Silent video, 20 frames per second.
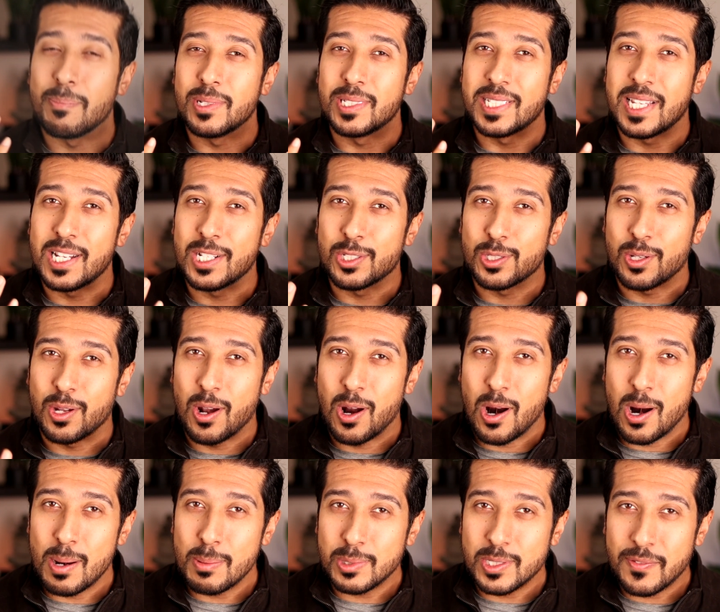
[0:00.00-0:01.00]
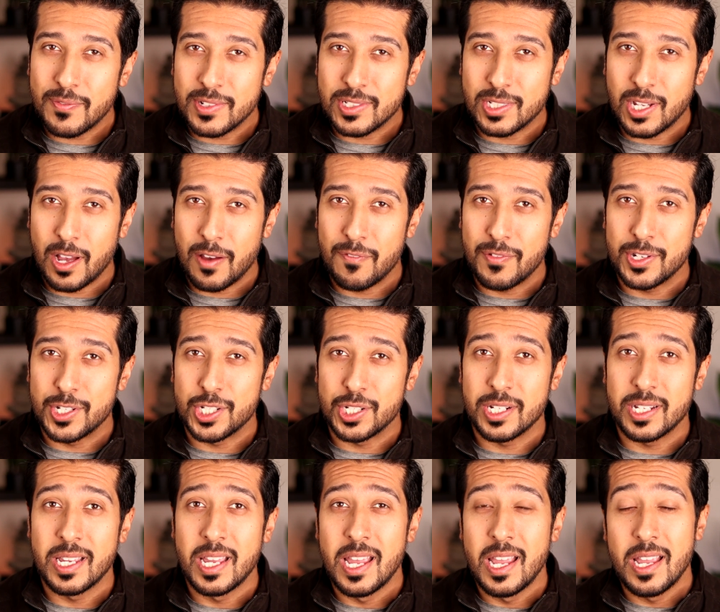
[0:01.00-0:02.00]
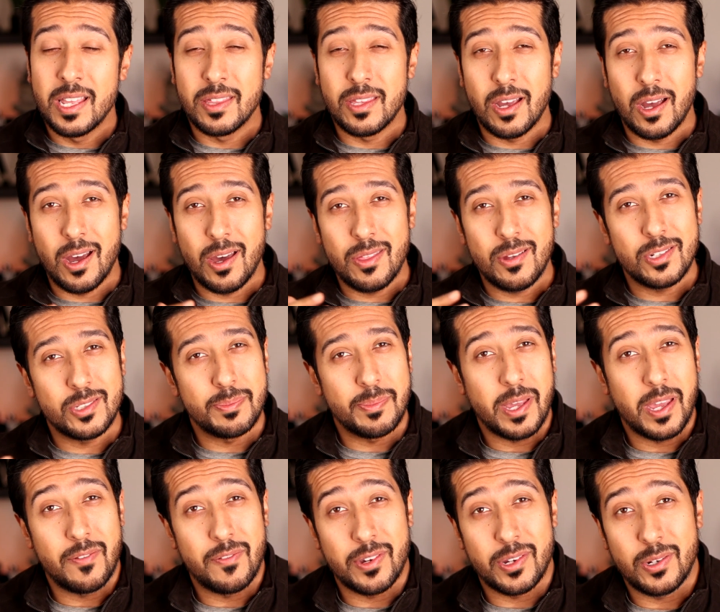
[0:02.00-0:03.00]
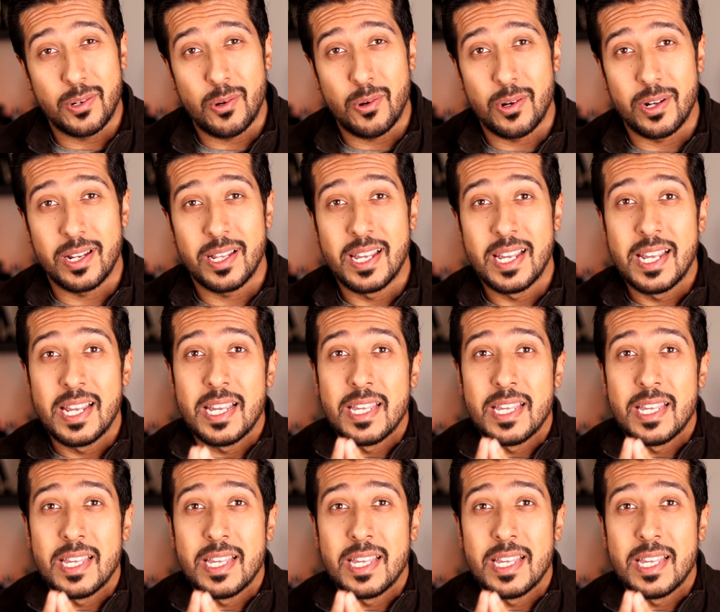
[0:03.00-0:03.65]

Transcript: potential harms of autophagy that others may have ignored.